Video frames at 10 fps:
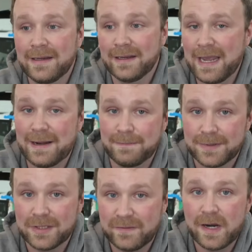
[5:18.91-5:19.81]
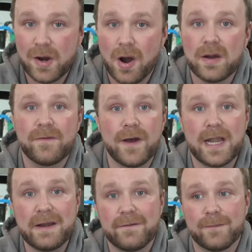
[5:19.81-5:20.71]
Again, it's very hard to
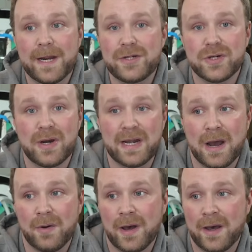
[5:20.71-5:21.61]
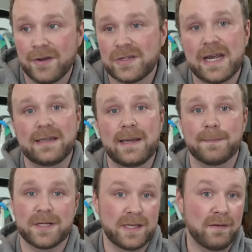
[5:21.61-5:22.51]
find information right now. They're tight-lipped
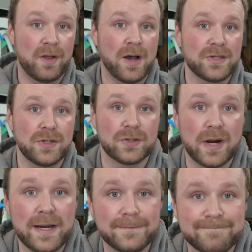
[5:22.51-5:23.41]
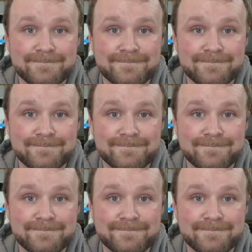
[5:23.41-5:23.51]
because they have lawsuits, right?